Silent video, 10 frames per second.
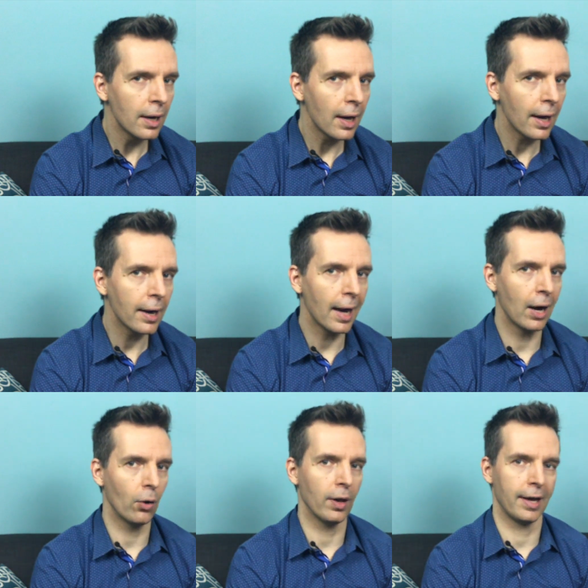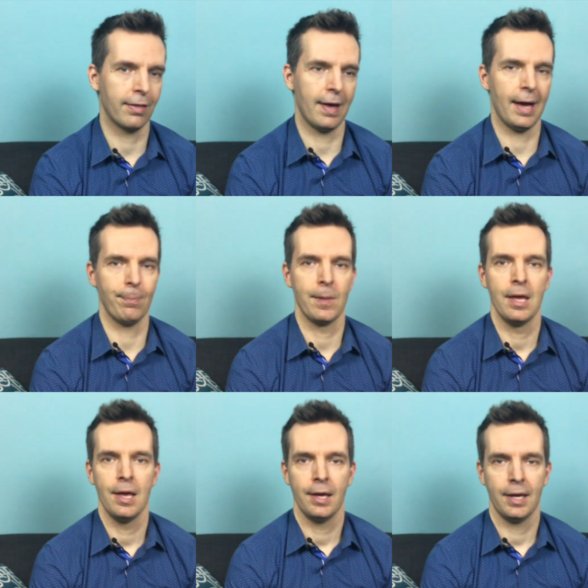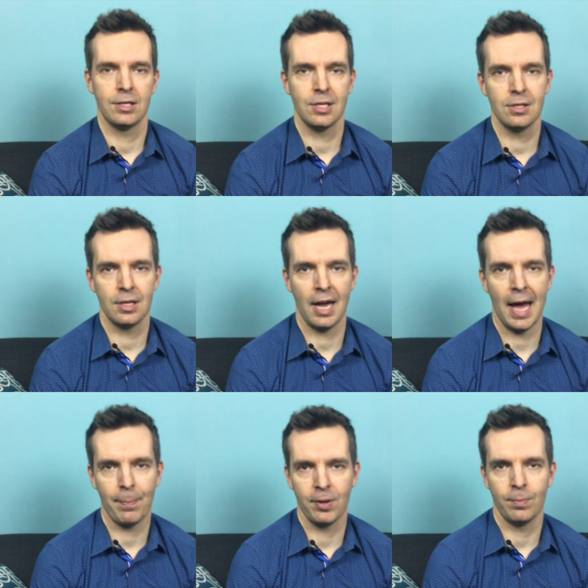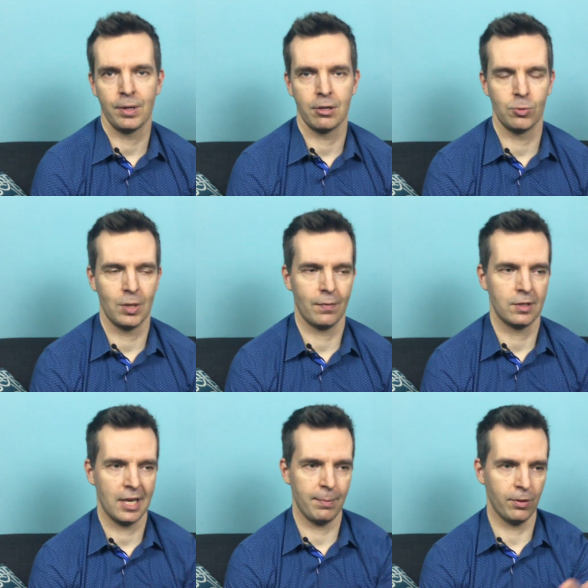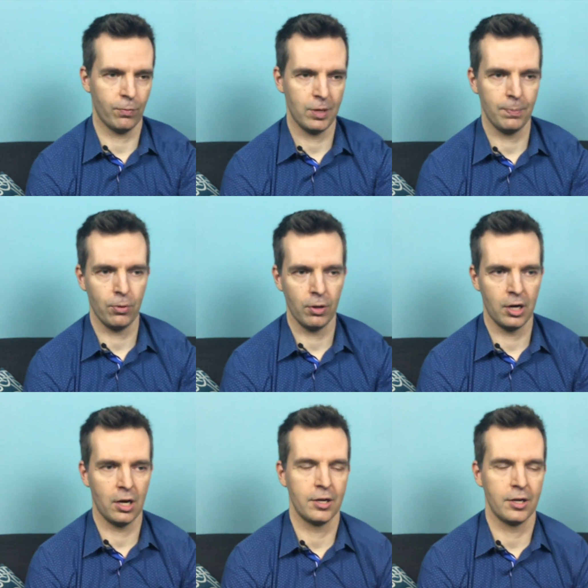Head out like that. It's easy to happen because we have a table of people in an